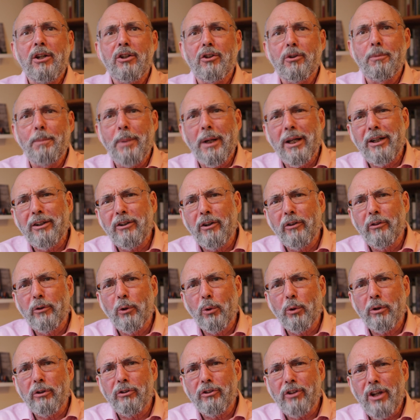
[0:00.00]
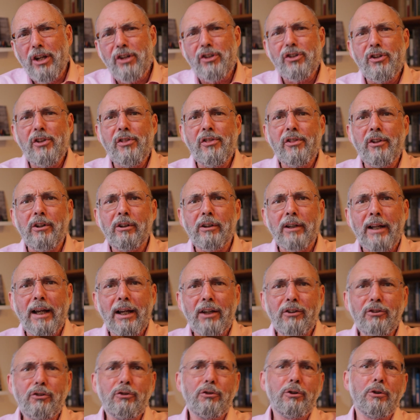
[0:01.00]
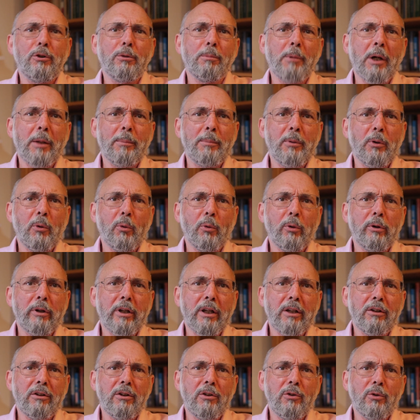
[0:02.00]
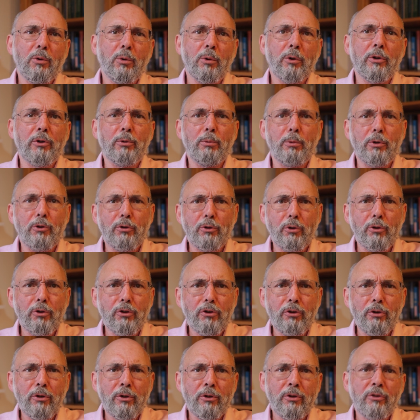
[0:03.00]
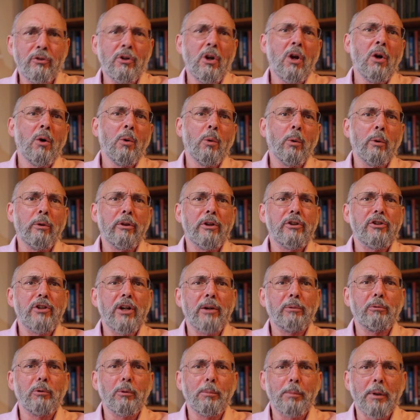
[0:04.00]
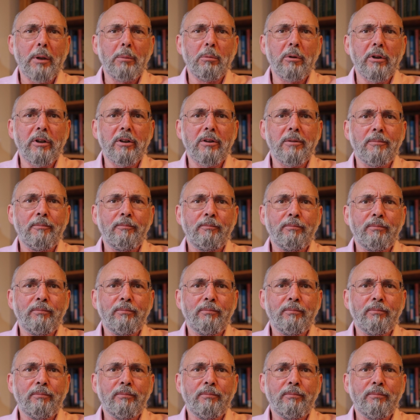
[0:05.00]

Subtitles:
Depending on the organization, the last 2 might be oriented towards researchers or the general public.